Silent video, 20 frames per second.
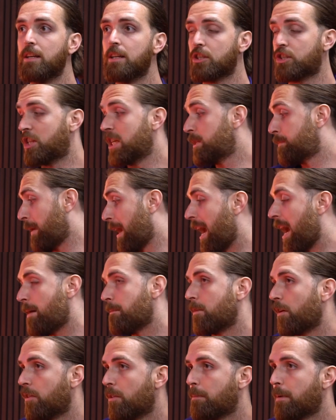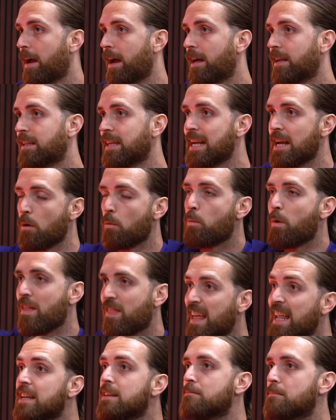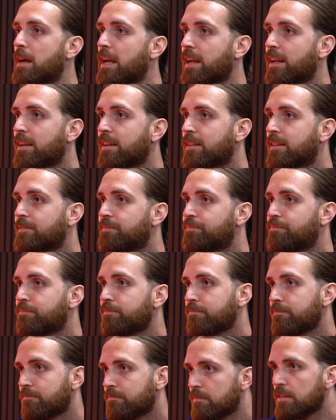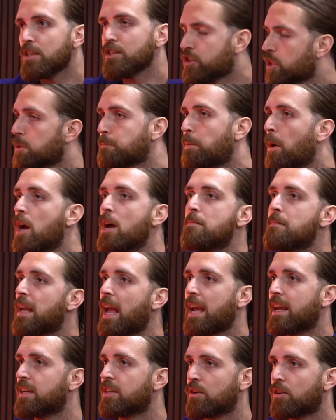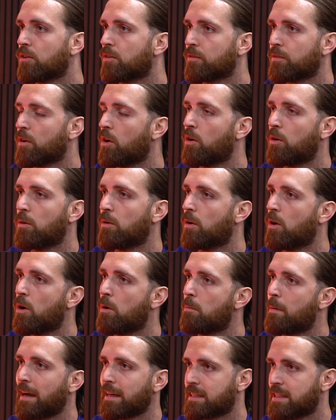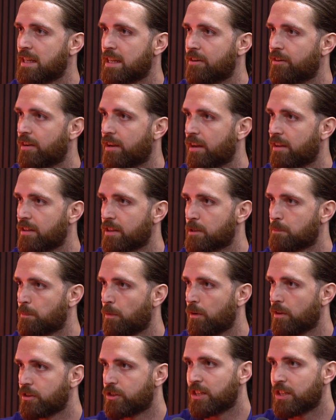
She's behind me on the bed, within me. She's permeated all bacteria at this point.